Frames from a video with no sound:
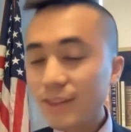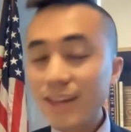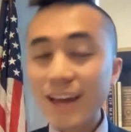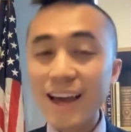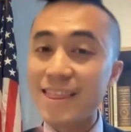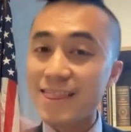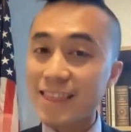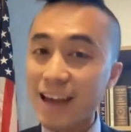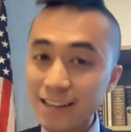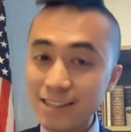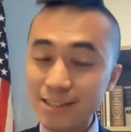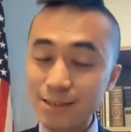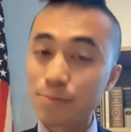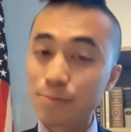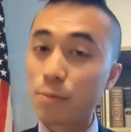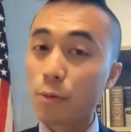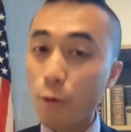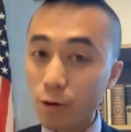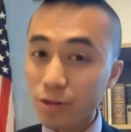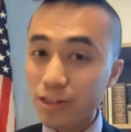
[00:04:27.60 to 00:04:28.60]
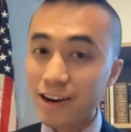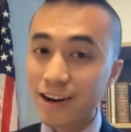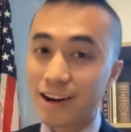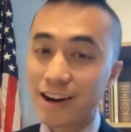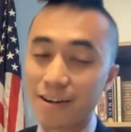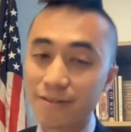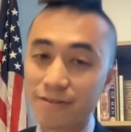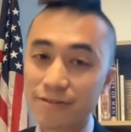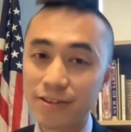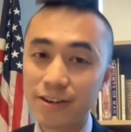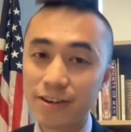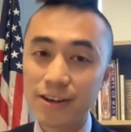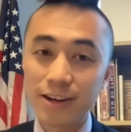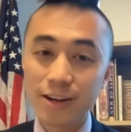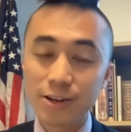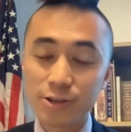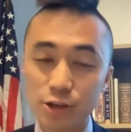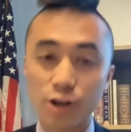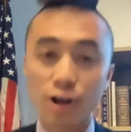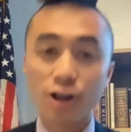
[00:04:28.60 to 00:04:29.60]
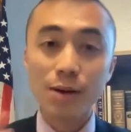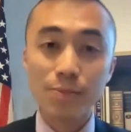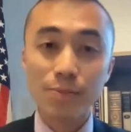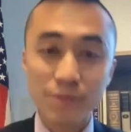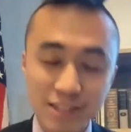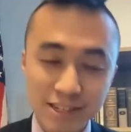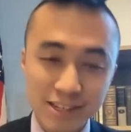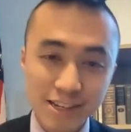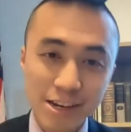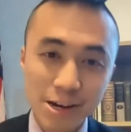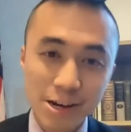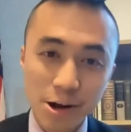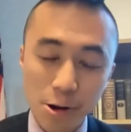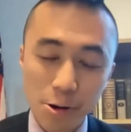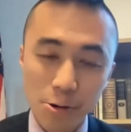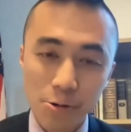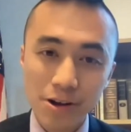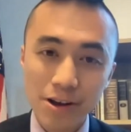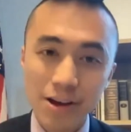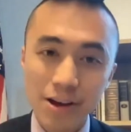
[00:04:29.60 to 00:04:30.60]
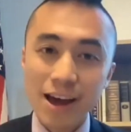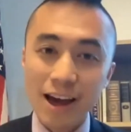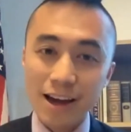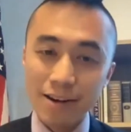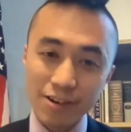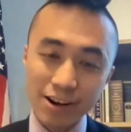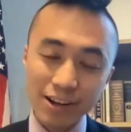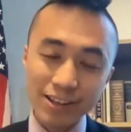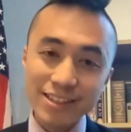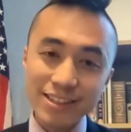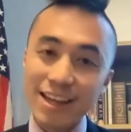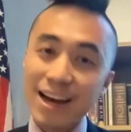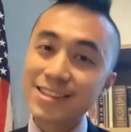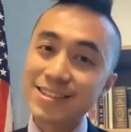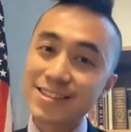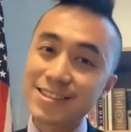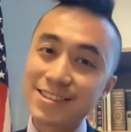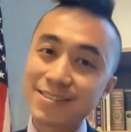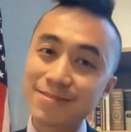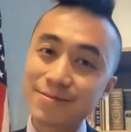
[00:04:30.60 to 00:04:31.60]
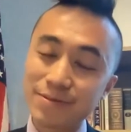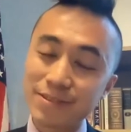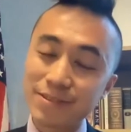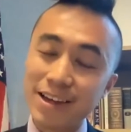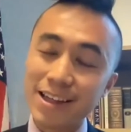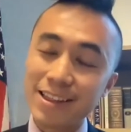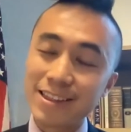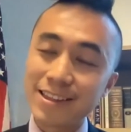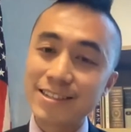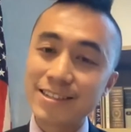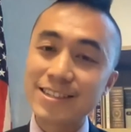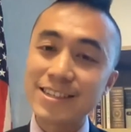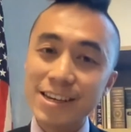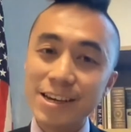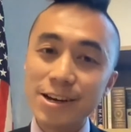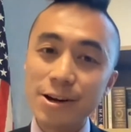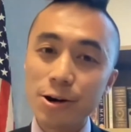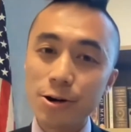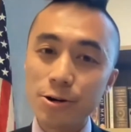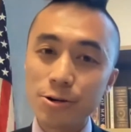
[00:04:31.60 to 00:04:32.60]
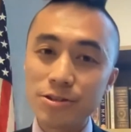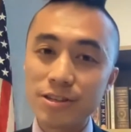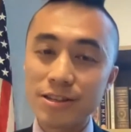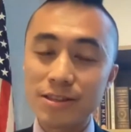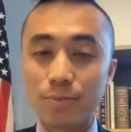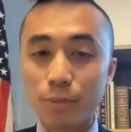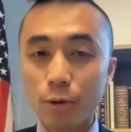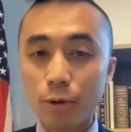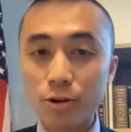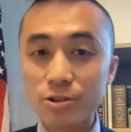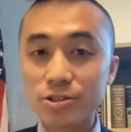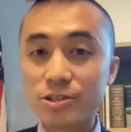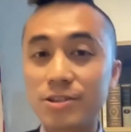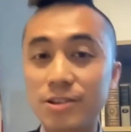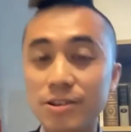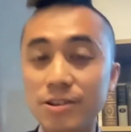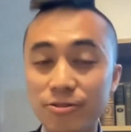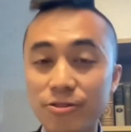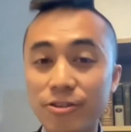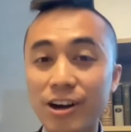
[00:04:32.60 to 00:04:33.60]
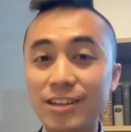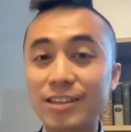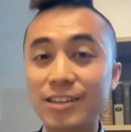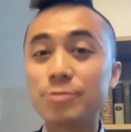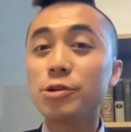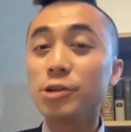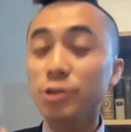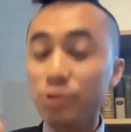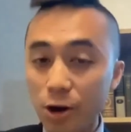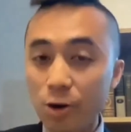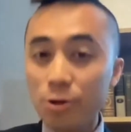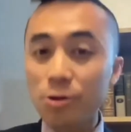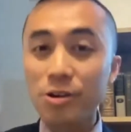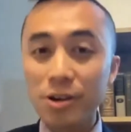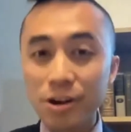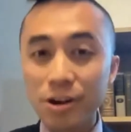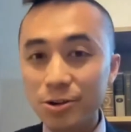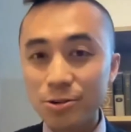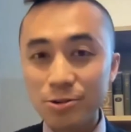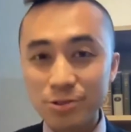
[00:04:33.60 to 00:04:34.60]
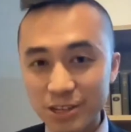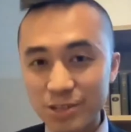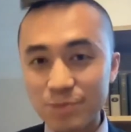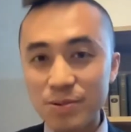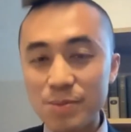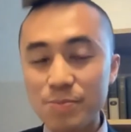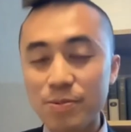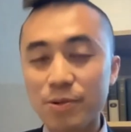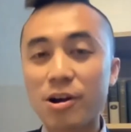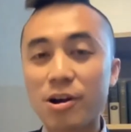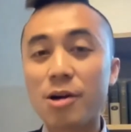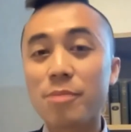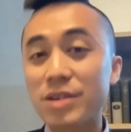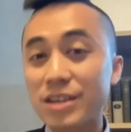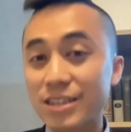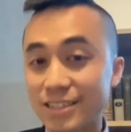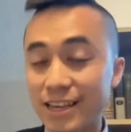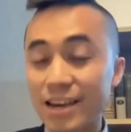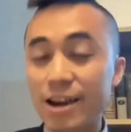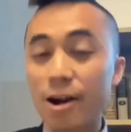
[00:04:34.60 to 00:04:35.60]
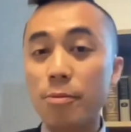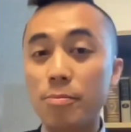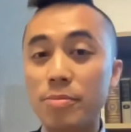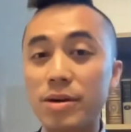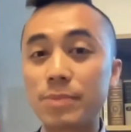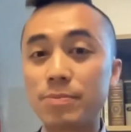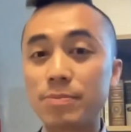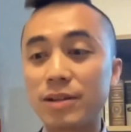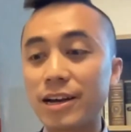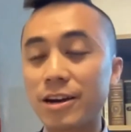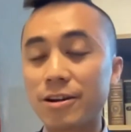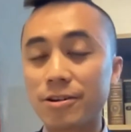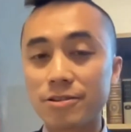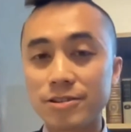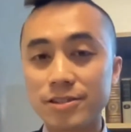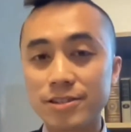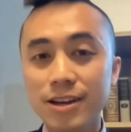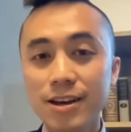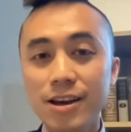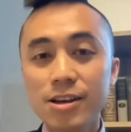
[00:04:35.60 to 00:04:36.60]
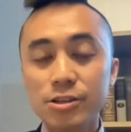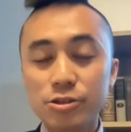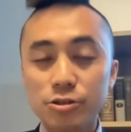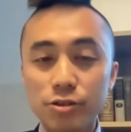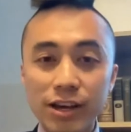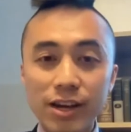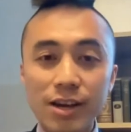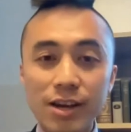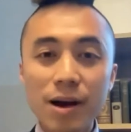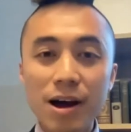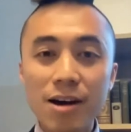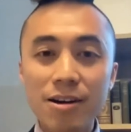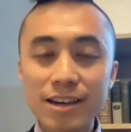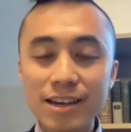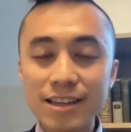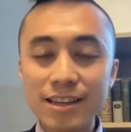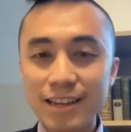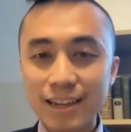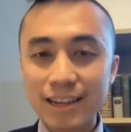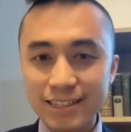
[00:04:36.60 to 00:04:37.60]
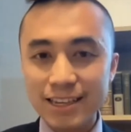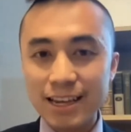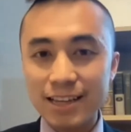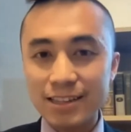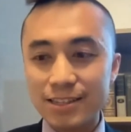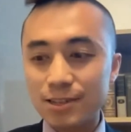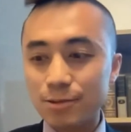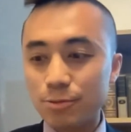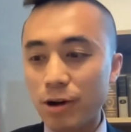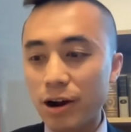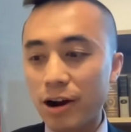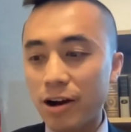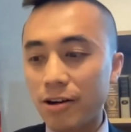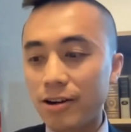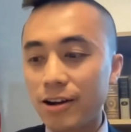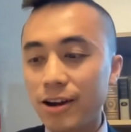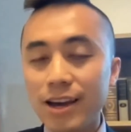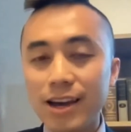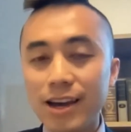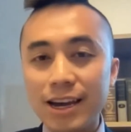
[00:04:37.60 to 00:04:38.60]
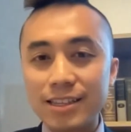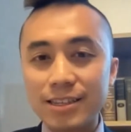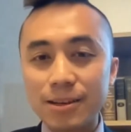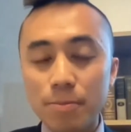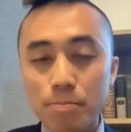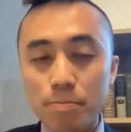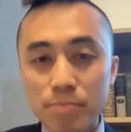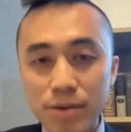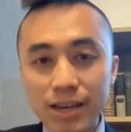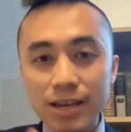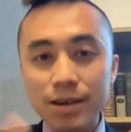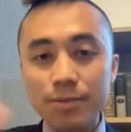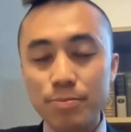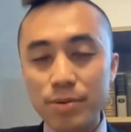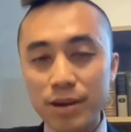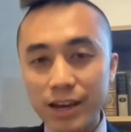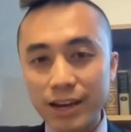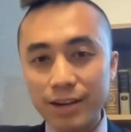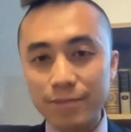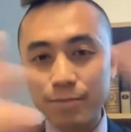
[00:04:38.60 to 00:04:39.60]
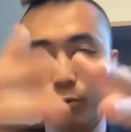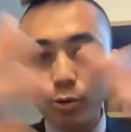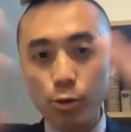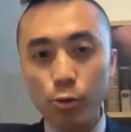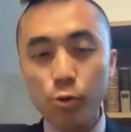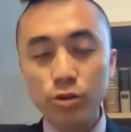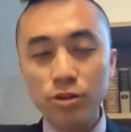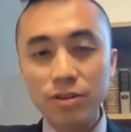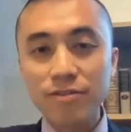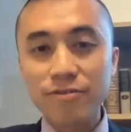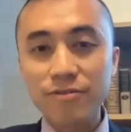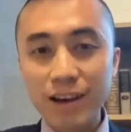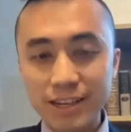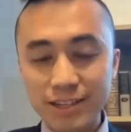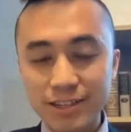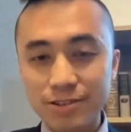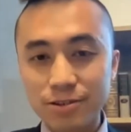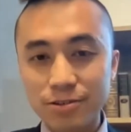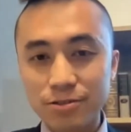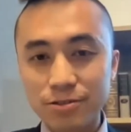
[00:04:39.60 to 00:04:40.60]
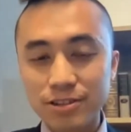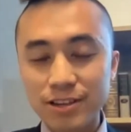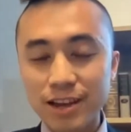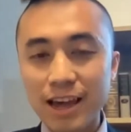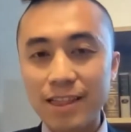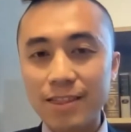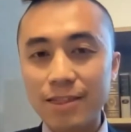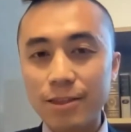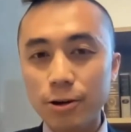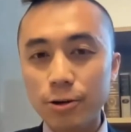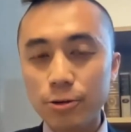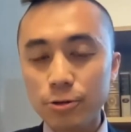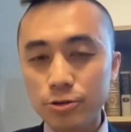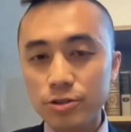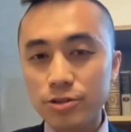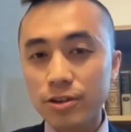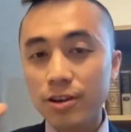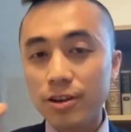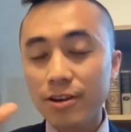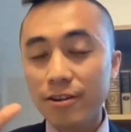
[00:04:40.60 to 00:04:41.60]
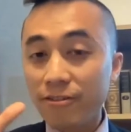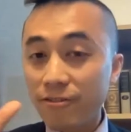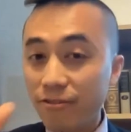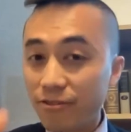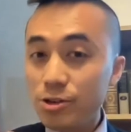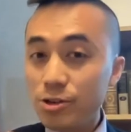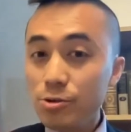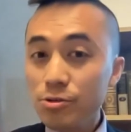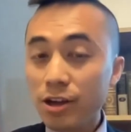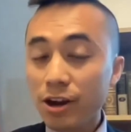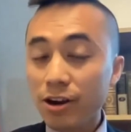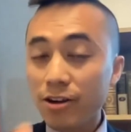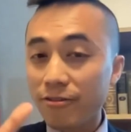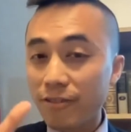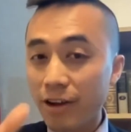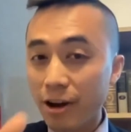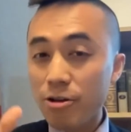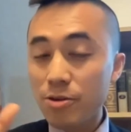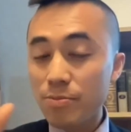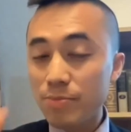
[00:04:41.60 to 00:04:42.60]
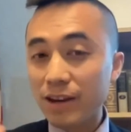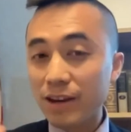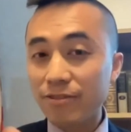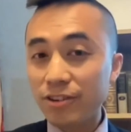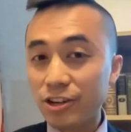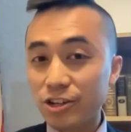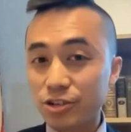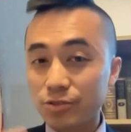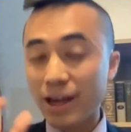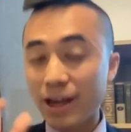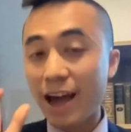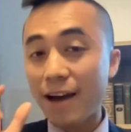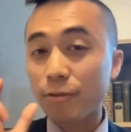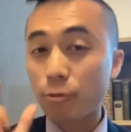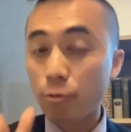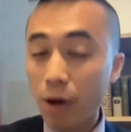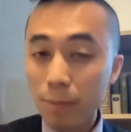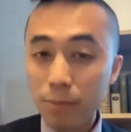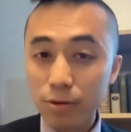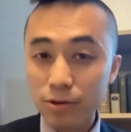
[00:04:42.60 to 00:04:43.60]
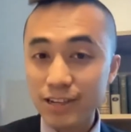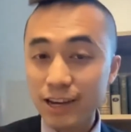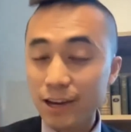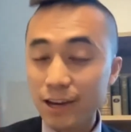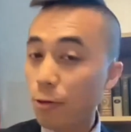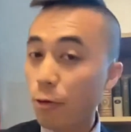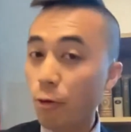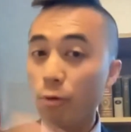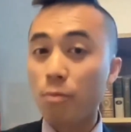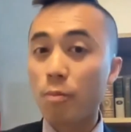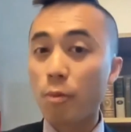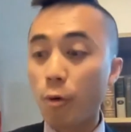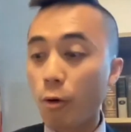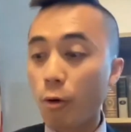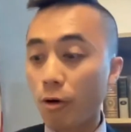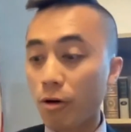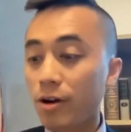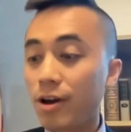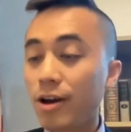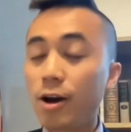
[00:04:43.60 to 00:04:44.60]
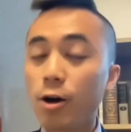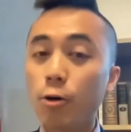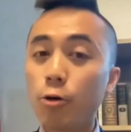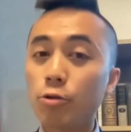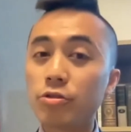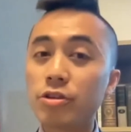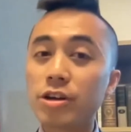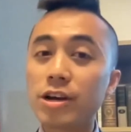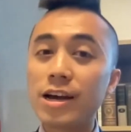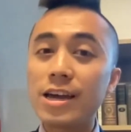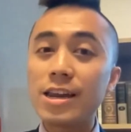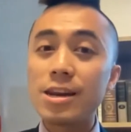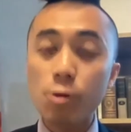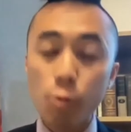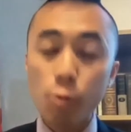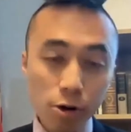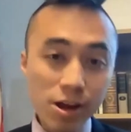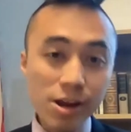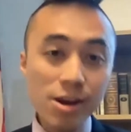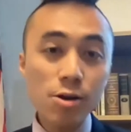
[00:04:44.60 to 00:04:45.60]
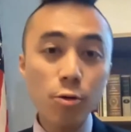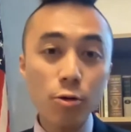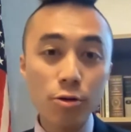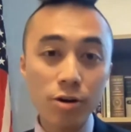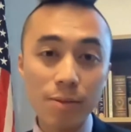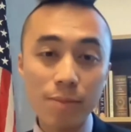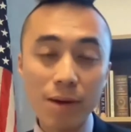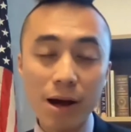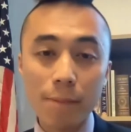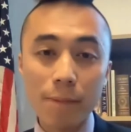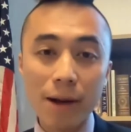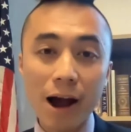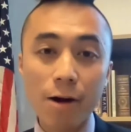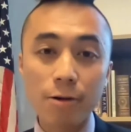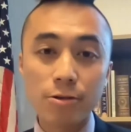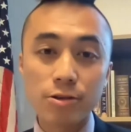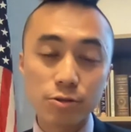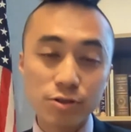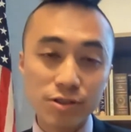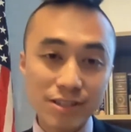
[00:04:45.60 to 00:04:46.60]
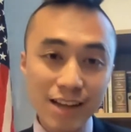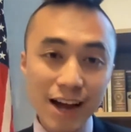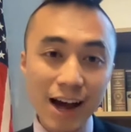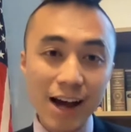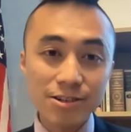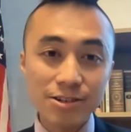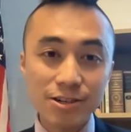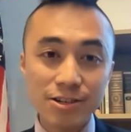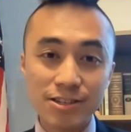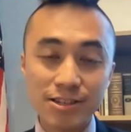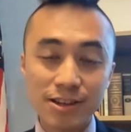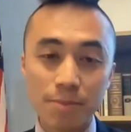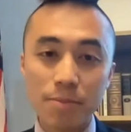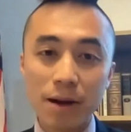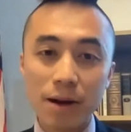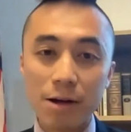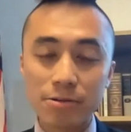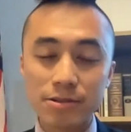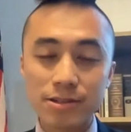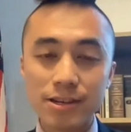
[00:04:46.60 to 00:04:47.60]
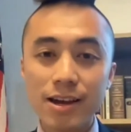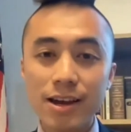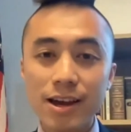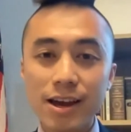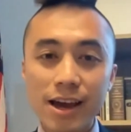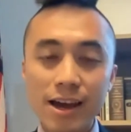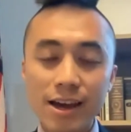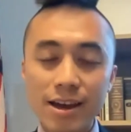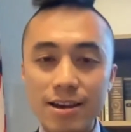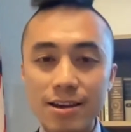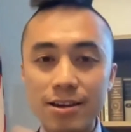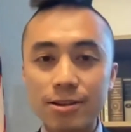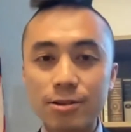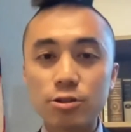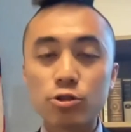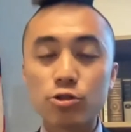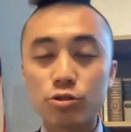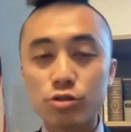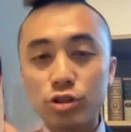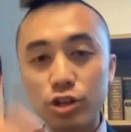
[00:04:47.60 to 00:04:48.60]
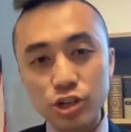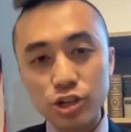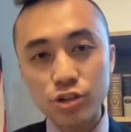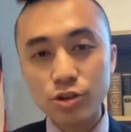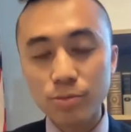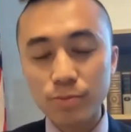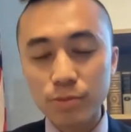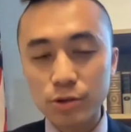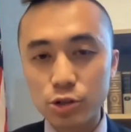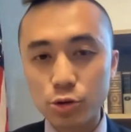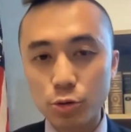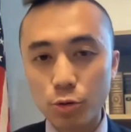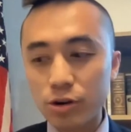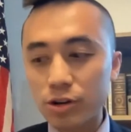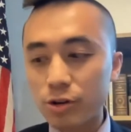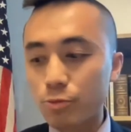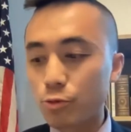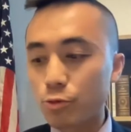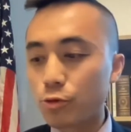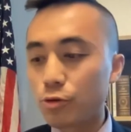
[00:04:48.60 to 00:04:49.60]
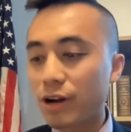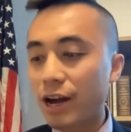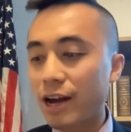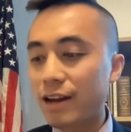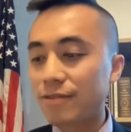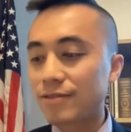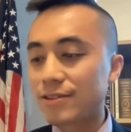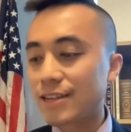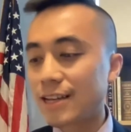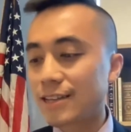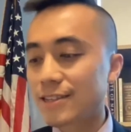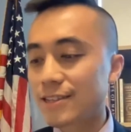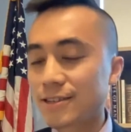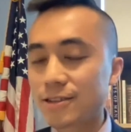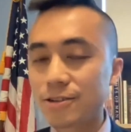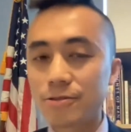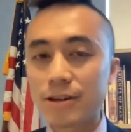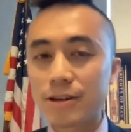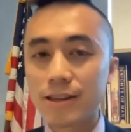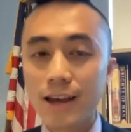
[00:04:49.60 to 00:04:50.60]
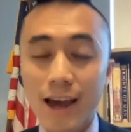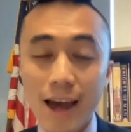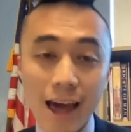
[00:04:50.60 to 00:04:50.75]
And that's more than enough to call up the CEO. And frankly, that's the CEOs and the boards, frankly, will know who these people are because they are big players. So think about in that sense where it's a big, big pool of investors. And those few that are very big fish that have 1% or more hold an inordinate amount of power. So it's not just about a traditional majority rule kind of sense to it.